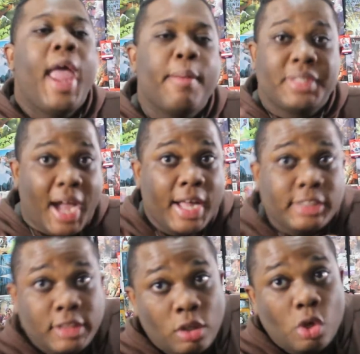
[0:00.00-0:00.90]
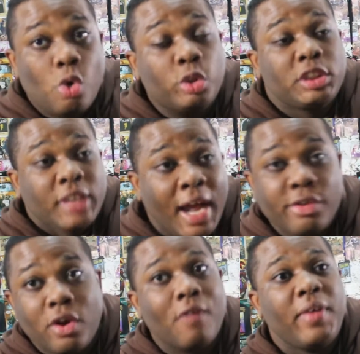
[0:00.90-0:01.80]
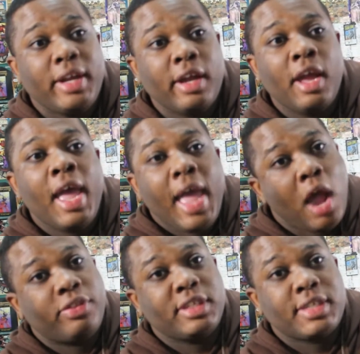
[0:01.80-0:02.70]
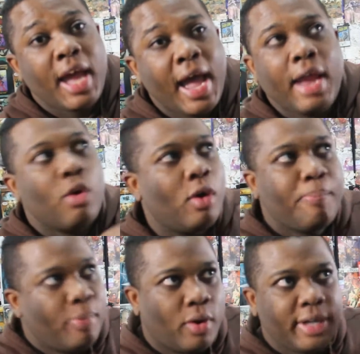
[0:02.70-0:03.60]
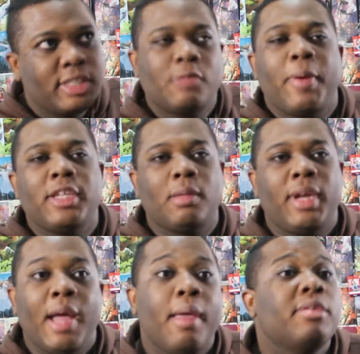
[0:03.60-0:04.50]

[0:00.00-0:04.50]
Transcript: it was Han Solo who shot Darth Vader out the sky or, or into space or whatever.